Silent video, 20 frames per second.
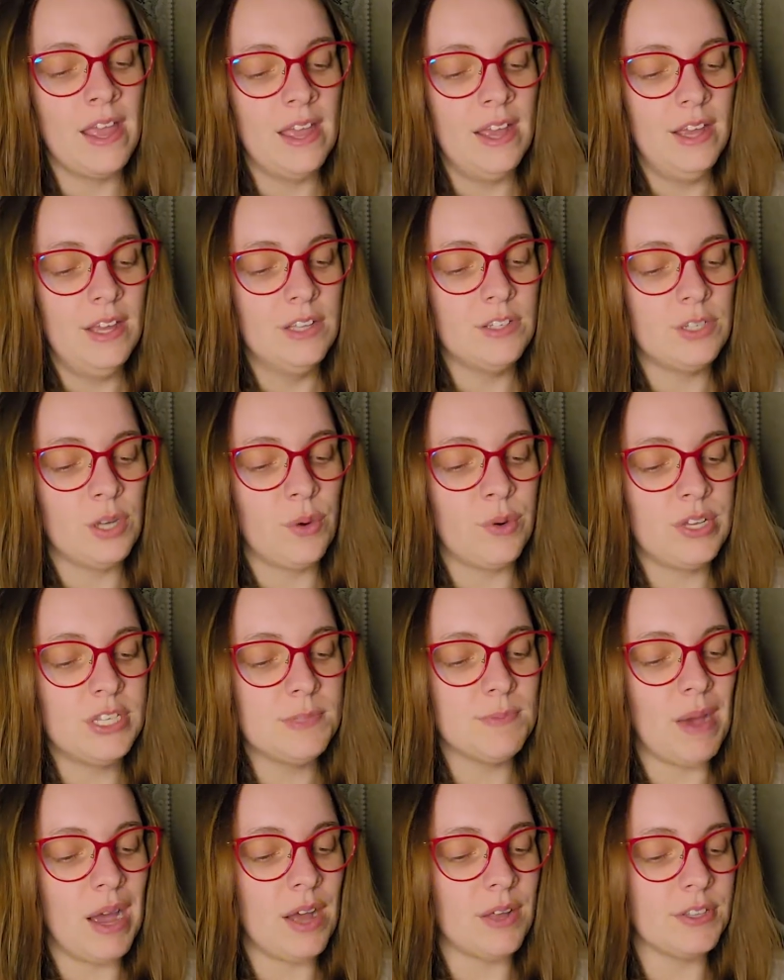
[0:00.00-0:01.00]
Tony
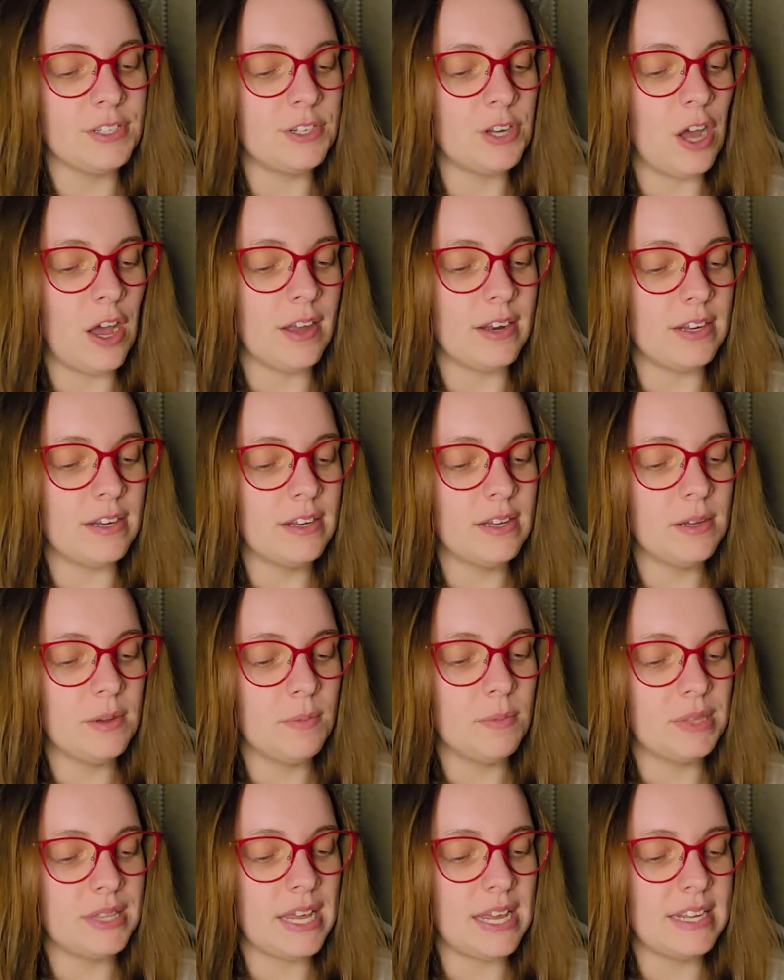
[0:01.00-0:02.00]
smiled and nodded,
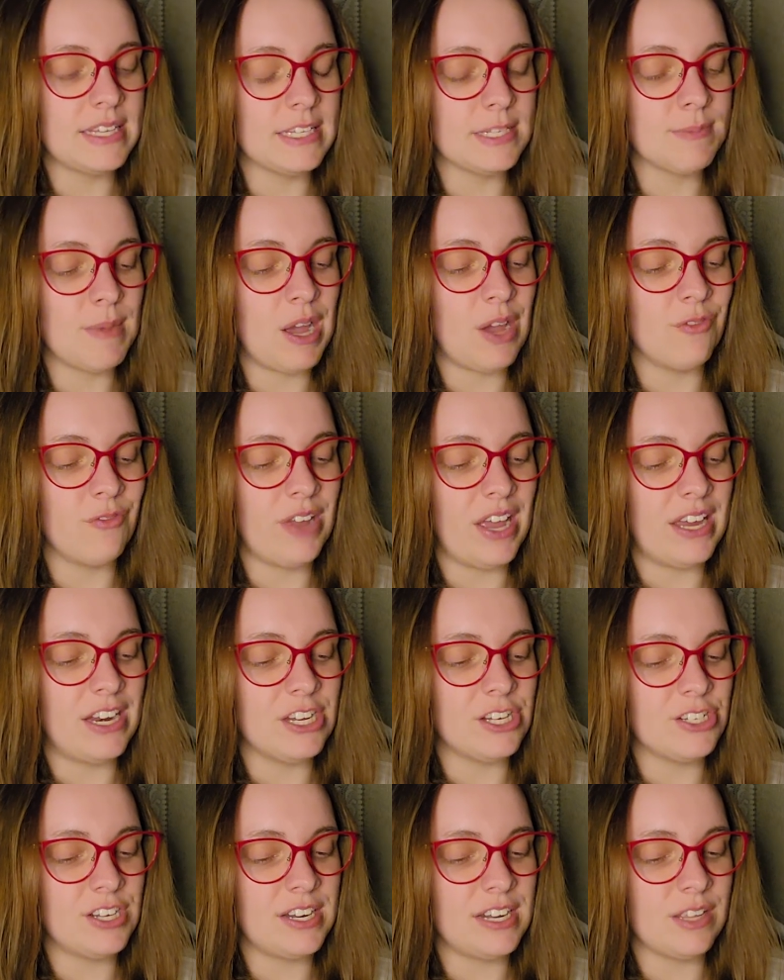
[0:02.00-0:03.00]
but then his smile
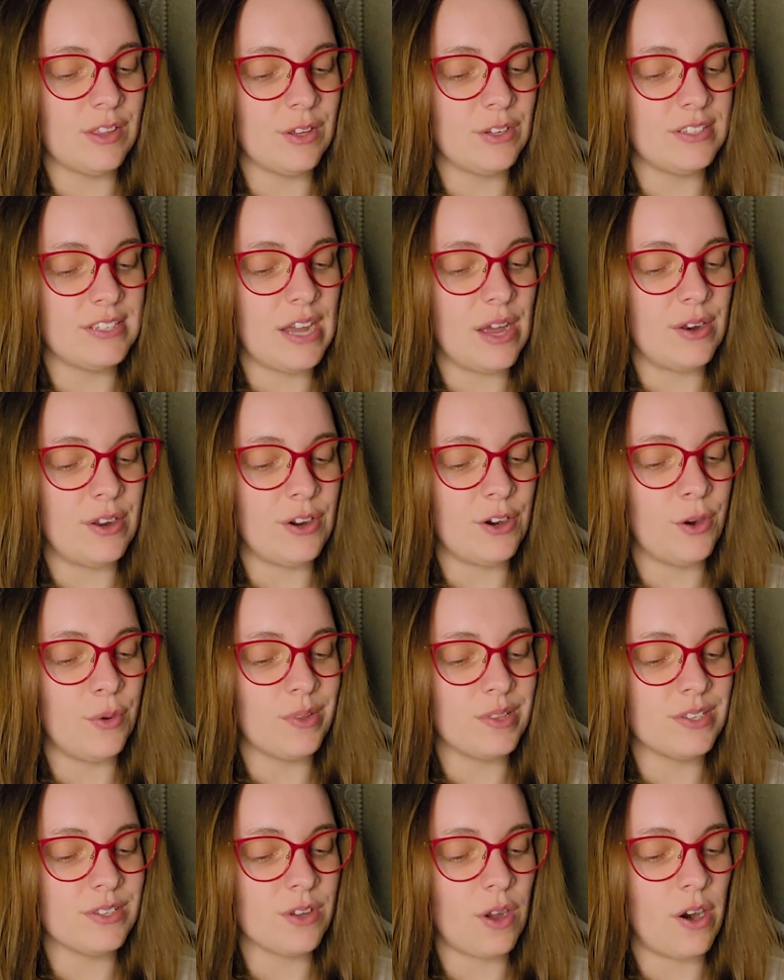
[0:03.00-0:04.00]
vanished and he looked down at her
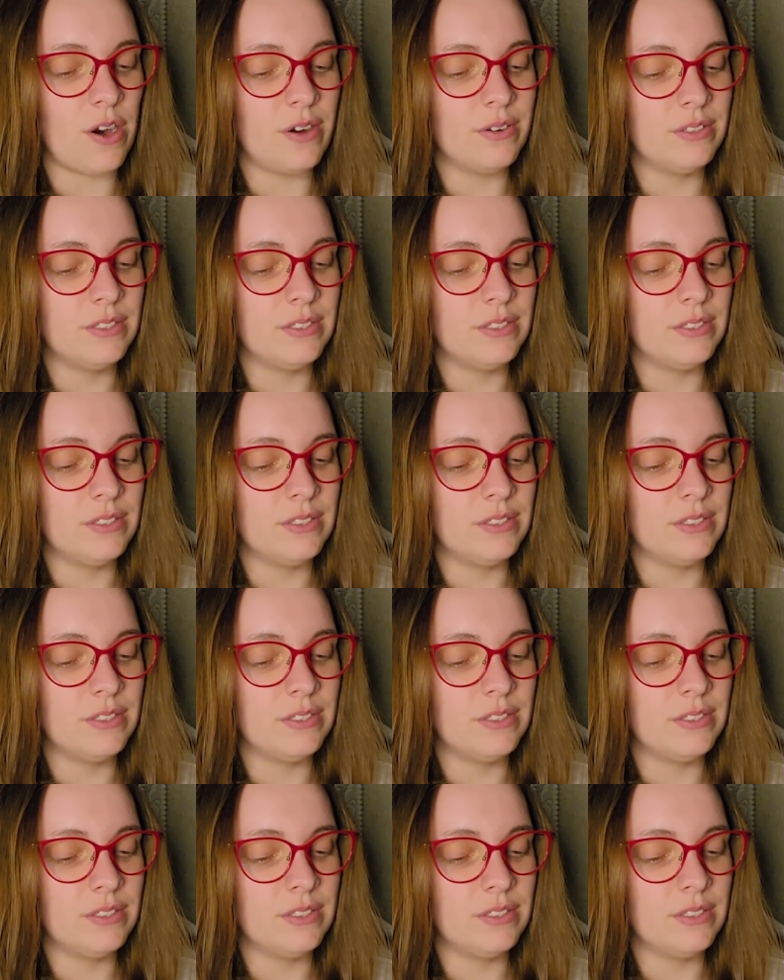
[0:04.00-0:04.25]
with sorrow.